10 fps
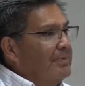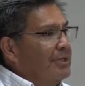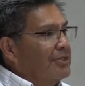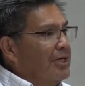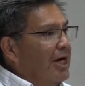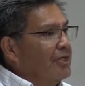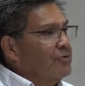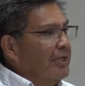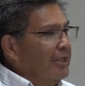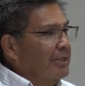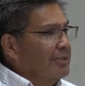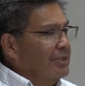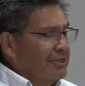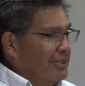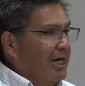is God's reckless?
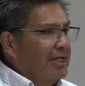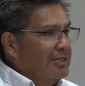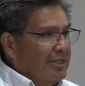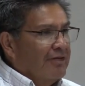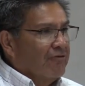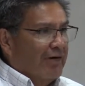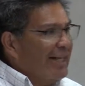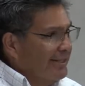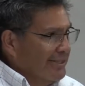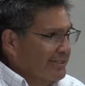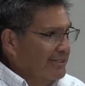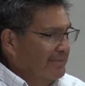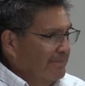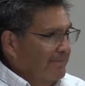Is God's love reckless